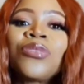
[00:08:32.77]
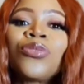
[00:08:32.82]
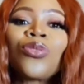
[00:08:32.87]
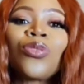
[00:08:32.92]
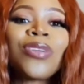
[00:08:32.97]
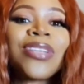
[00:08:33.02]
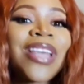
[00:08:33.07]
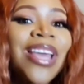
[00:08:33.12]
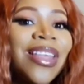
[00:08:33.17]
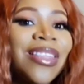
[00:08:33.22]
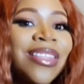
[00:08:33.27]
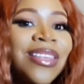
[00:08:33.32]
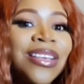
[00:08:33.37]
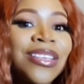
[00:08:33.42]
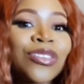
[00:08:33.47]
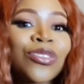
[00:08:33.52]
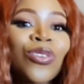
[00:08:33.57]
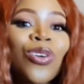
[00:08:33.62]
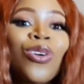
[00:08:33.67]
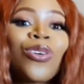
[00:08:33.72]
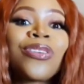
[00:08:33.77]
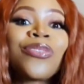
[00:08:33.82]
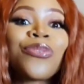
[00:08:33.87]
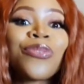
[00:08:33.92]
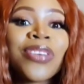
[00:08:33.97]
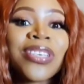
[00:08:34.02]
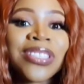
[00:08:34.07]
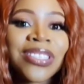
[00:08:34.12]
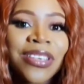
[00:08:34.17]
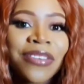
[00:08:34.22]
So there are things
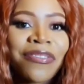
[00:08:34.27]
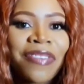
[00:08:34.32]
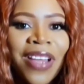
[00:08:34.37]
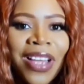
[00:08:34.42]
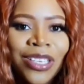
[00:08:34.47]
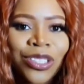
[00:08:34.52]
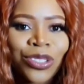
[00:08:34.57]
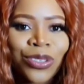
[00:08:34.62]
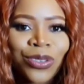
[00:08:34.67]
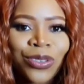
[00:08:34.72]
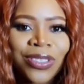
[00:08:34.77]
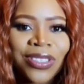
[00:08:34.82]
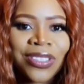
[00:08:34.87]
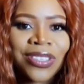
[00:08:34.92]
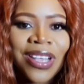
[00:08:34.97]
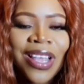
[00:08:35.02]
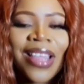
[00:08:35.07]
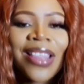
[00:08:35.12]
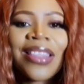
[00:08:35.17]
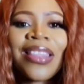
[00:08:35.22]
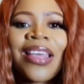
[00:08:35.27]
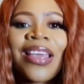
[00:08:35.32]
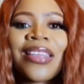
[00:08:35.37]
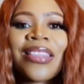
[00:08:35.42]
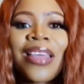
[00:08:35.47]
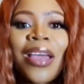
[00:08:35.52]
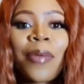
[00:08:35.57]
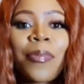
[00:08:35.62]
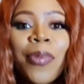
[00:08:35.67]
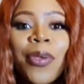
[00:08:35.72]
called risk factors,
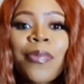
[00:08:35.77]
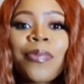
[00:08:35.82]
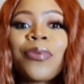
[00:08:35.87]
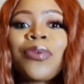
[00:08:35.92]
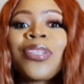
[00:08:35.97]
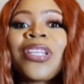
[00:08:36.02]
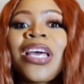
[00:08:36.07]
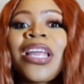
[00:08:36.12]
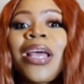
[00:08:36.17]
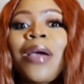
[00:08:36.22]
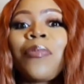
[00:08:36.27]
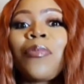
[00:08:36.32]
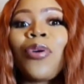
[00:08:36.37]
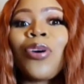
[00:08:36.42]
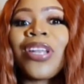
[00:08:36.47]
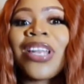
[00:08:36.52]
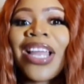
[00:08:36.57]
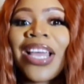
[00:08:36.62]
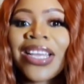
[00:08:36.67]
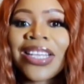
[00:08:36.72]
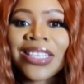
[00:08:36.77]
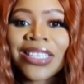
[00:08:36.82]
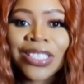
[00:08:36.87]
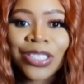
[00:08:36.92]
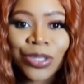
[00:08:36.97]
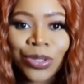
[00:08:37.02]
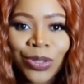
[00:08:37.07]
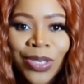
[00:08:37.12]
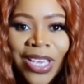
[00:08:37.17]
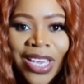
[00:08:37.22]
like there are people that are more
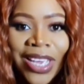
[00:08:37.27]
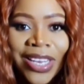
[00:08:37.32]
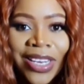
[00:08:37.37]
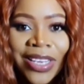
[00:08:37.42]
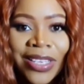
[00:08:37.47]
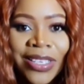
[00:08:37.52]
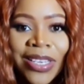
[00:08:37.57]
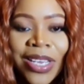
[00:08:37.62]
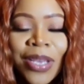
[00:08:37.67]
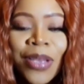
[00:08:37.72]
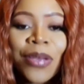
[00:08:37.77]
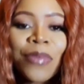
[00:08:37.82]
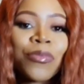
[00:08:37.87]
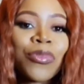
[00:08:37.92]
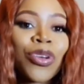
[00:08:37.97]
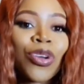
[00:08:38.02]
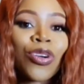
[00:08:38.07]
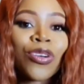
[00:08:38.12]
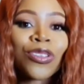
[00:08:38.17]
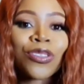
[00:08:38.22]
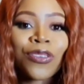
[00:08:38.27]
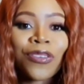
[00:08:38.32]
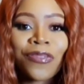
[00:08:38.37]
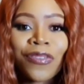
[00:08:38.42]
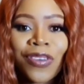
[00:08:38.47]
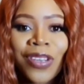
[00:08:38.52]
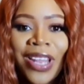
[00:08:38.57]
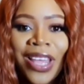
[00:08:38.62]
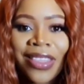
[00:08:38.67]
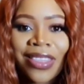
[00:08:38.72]
likely to get it because
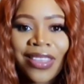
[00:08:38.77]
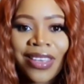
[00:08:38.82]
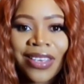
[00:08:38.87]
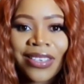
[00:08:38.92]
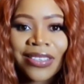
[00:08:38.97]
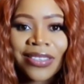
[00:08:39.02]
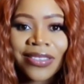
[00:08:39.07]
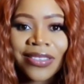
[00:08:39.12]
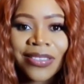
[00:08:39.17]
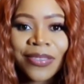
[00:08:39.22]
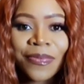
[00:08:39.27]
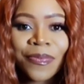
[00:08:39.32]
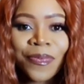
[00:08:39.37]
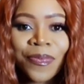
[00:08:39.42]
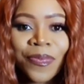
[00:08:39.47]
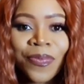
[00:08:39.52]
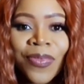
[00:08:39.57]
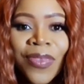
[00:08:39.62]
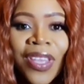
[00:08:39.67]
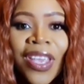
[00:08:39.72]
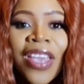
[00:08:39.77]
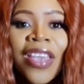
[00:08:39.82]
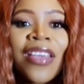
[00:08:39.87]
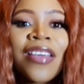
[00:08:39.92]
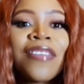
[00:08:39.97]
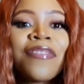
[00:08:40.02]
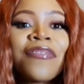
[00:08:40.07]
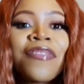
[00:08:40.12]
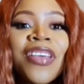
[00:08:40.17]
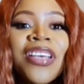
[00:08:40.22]
of other things.
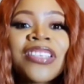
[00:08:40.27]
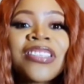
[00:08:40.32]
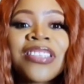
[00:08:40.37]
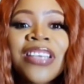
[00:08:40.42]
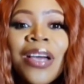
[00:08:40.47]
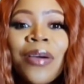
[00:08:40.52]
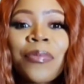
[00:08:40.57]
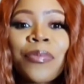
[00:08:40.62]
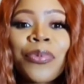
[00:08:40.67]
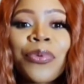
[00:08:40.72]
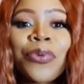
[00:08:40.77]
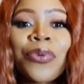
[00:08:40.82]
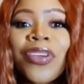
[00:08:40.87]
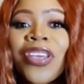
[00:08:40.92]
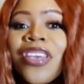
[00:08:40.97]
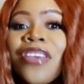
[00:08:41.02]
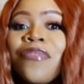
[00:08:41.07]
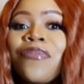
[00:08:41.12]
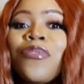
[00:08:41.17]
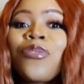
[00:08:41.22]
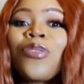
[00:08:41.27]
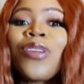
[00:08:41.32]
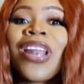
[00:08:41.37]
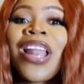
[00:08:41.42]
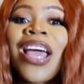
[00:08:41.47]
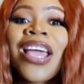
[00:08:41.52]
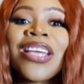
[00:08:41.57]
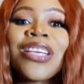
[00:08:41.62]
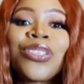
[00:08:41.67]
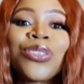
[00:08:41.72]
For example, if you
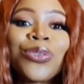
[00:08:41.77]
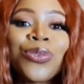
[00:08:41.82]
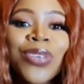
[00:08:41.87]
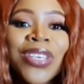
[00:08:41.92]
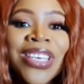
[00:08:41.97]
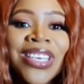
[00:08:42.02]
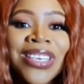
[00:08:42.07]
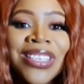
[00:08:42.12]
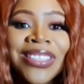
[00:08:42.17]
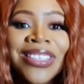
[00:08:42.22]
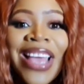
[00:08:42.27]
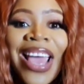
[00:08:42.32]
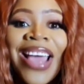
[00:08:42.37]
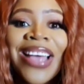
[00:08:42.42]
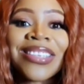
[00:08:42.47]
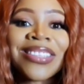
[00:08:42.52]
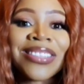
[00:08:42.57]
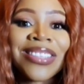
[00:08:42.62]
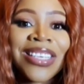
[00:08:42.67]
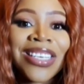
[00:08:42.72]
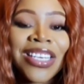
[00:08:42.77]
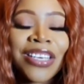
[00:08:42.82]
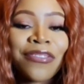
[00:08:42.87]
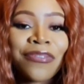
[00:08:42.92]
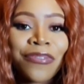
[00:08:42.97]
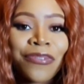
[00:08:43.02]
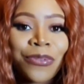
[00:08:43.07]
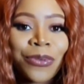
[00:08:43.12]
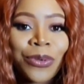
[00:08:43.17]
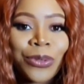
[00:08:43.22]
like to eat
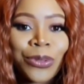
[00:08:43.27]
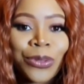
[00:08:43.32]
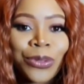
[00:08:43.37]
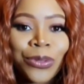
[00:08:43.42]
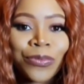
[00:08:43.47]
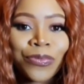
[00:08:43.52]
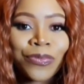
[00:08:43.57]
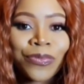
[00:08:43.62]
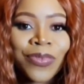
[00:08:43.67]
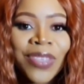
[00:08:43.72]
acidic food,